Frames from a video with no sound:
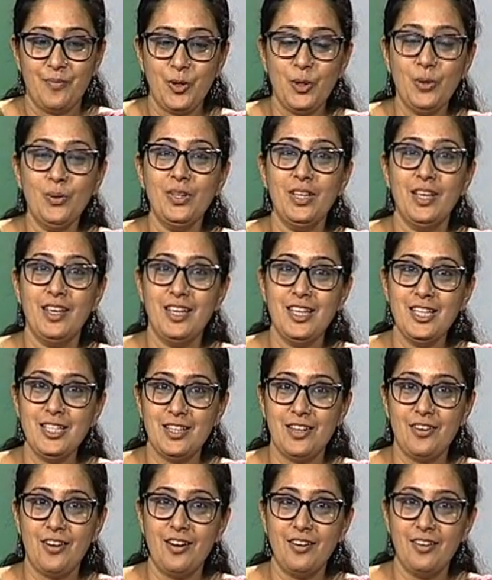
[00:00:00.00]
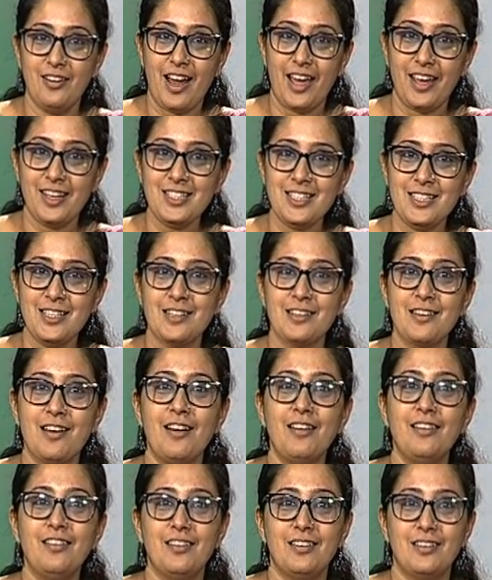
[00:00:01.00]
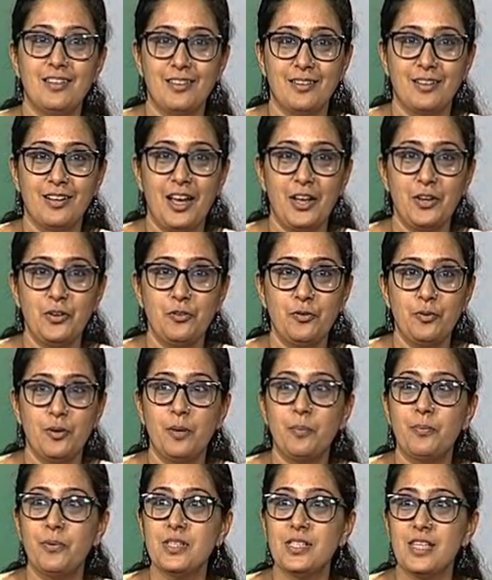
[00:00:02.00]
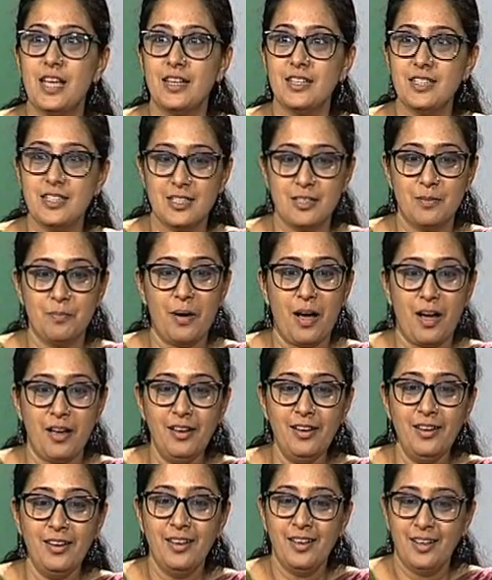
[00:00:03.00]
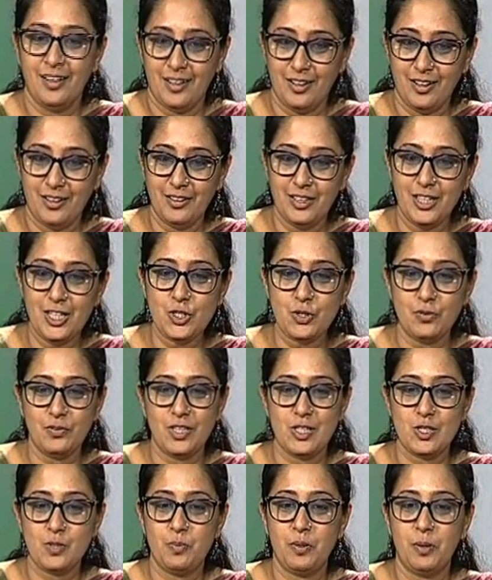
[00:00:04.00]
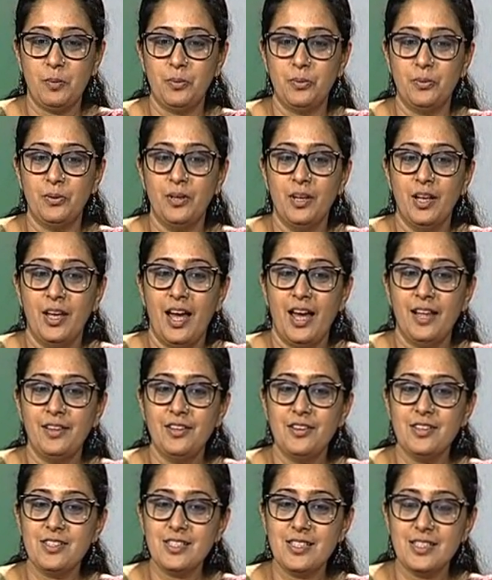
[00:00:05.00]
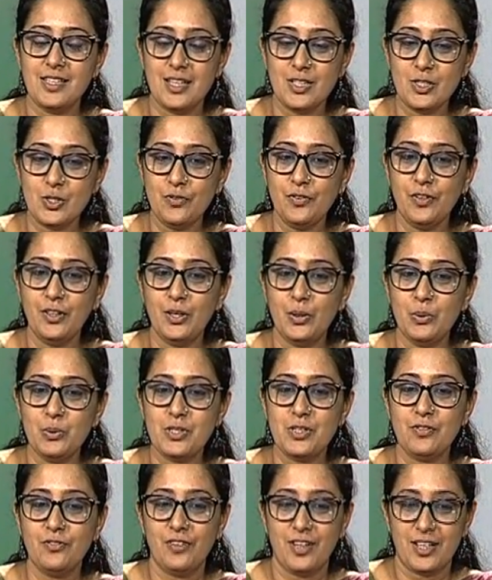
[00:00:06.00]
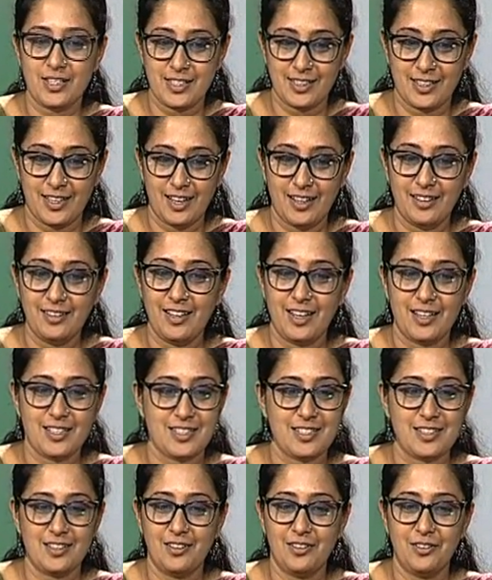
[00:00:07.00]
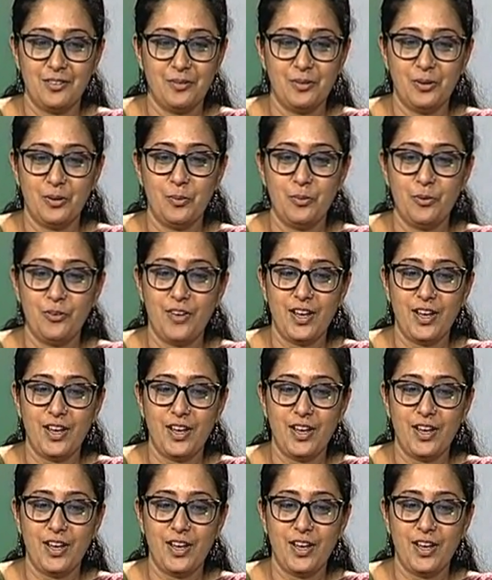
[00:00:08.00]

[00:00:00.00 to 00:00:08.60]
You know, they eat. There are lines that are uh, kind of uh, presented by uh, each of these people, and there is a sense of inclusiveness again that you know